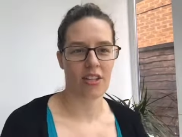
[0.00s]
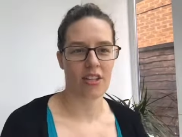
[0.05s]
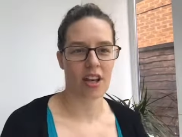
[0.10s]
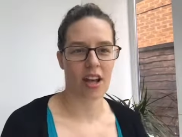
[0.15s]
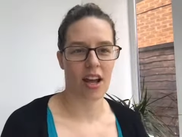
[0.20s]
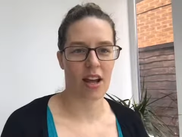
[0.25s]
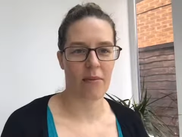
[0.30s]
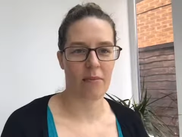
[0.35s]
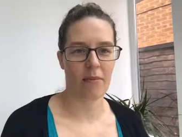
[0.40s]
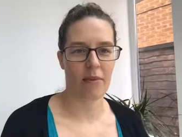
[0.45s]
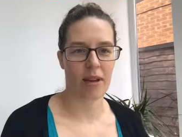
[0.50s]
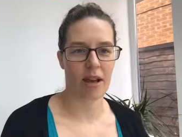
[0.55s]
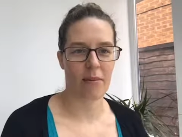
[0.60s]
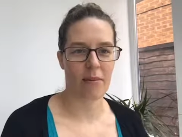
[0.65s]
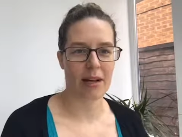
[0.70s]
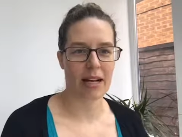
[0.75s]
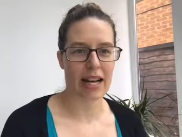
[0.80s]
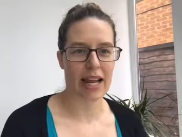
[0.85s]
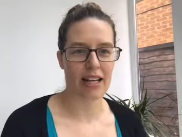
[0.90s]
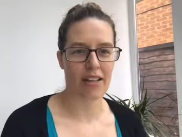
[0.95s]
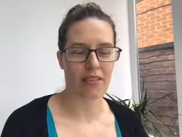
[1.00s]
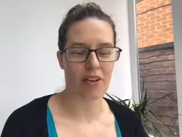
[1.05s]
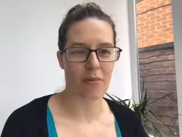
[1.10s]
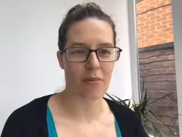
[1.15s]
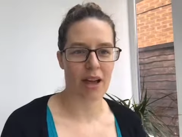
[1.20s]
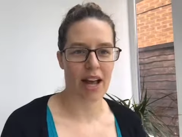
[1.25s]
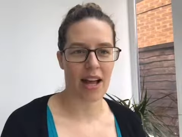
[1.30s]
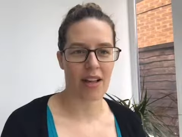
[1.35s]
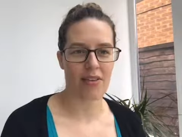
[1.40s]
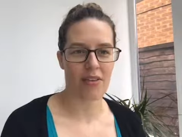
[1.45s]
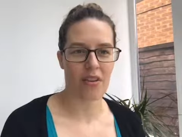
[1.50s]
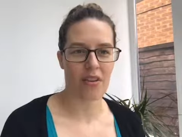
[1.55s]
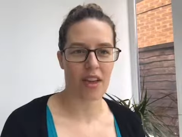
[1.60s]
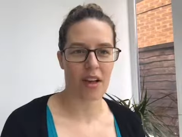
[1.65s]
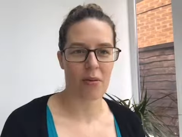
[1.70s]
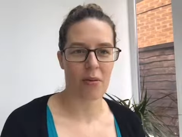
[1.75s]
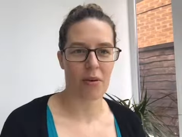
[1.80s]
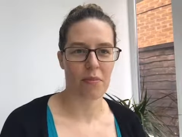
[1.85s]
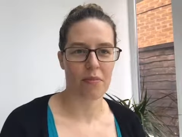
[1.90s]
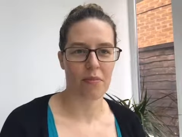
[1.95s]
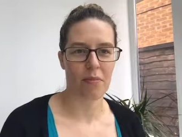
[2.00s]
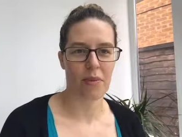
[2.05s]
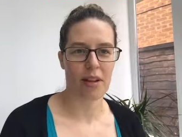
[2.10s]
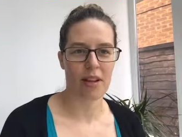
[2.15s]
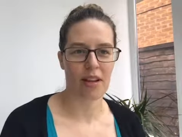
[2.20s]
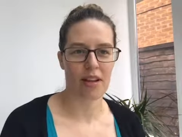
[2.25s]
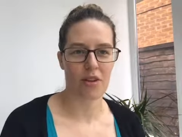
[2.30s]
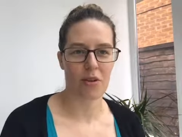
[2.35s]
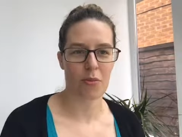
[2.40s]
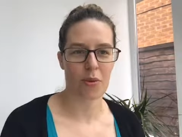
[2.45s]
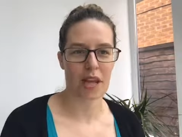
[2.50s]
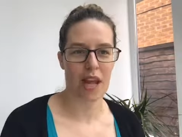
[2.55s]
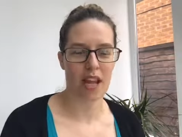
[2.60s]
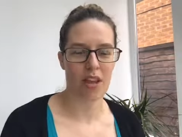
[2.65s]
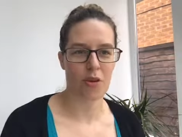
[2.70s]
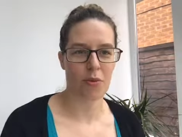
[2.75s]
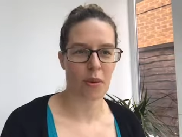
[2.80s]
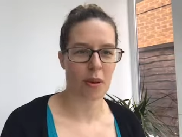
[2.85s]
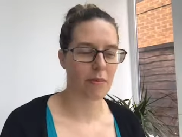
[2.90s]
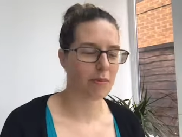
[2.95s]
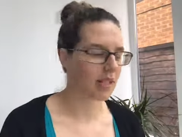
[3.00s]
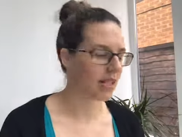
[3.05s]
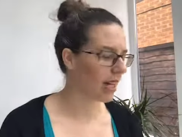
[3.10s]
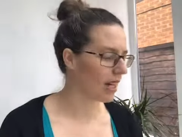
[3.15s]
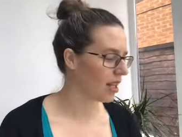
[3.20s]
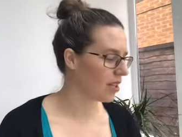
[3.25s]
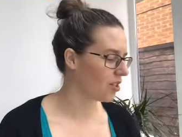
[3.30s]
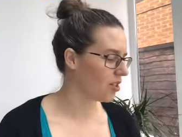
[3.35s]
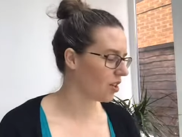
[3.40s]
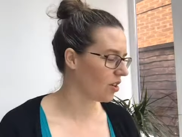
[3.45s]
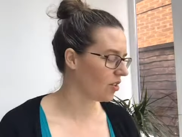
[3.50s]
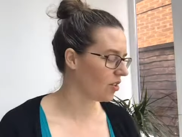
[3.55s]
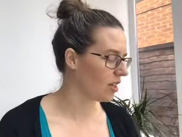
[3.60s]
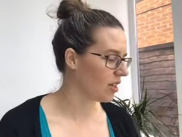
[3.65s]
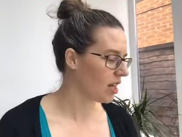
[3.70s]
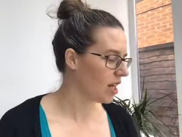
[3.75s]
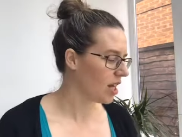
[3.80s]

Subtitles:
I'm glad I've got my hands on that one, but you'll be able to get it soon.